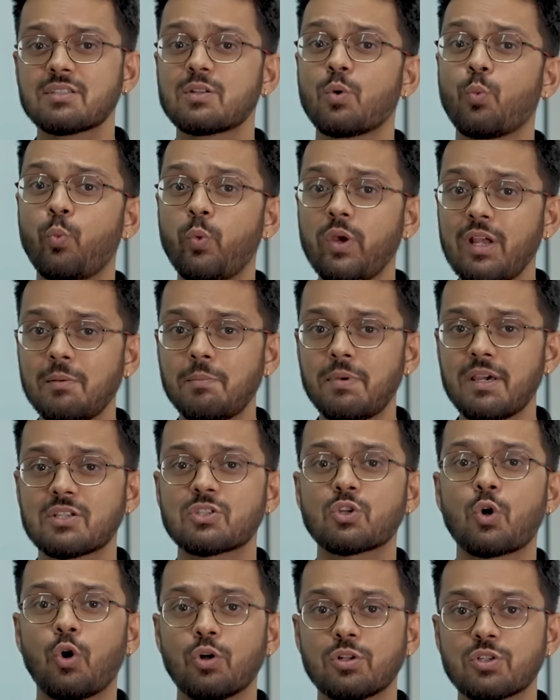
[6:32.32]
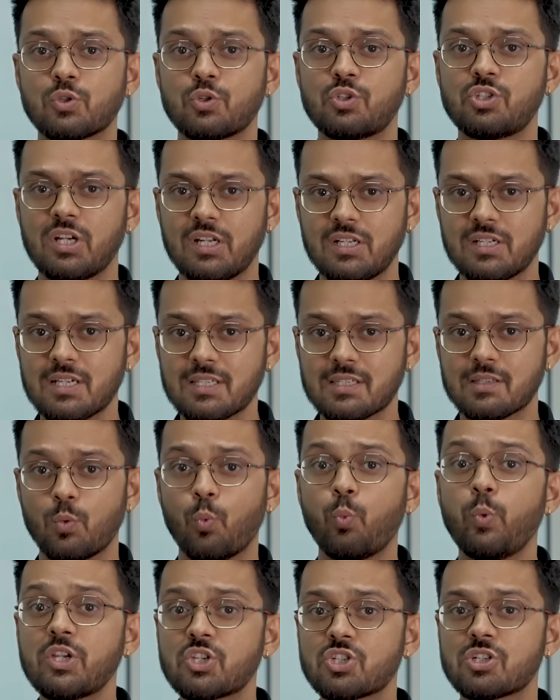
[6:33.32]
the wheelbase also changes,
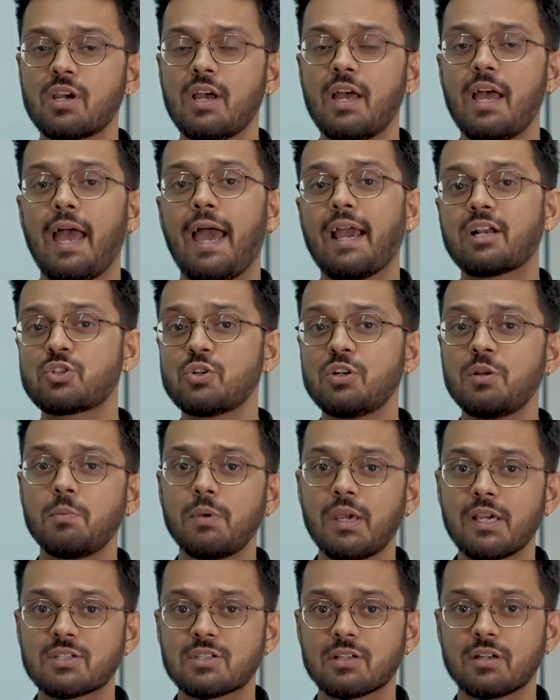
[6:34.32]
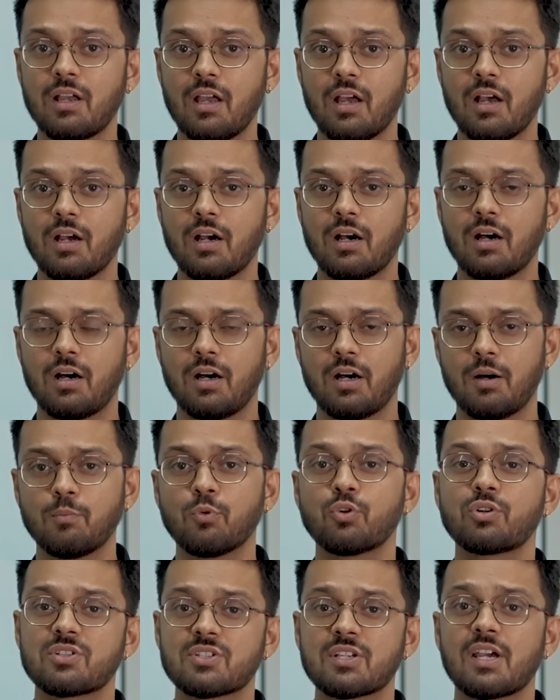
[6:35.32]
which actually makes
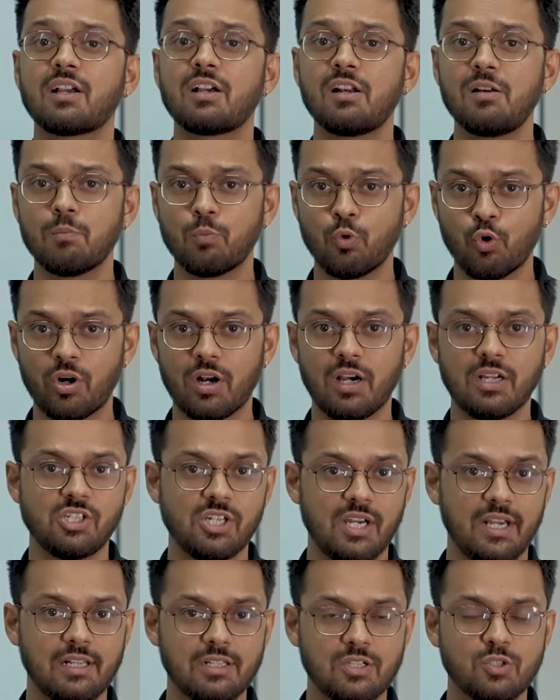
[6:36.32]
motorcycle more agile.